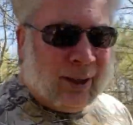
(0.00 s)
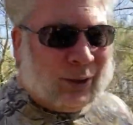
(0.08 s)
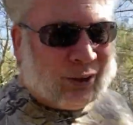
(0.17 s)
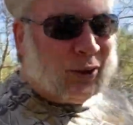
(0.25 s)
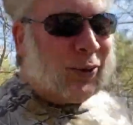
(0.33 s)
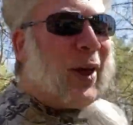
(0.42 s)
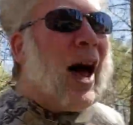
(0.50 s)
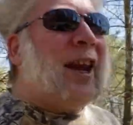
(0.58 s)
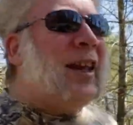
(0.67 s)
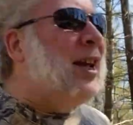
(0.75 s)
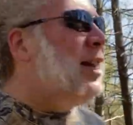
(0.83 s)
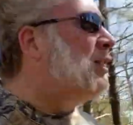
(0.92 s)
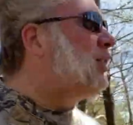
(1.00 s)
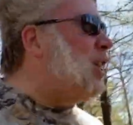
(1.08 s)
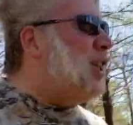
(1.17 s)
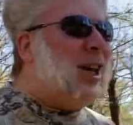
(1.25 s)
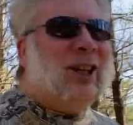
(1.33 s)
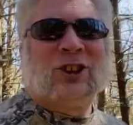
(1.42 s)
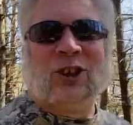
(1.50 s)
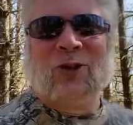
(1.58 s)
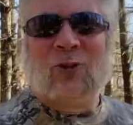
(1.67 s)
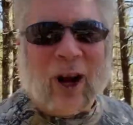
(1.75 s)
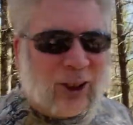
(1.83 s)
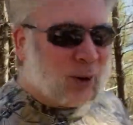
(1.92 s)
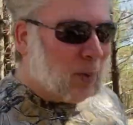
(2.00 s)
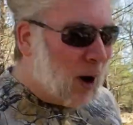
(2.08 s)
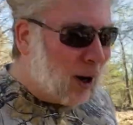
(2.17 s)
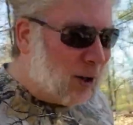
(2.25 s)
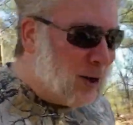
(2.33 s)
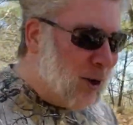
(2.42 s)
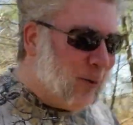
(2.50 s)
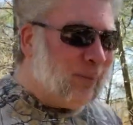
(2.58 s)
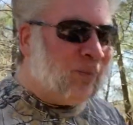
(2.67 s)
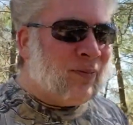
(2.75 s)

So that is the Eastern Red Spotted Newt.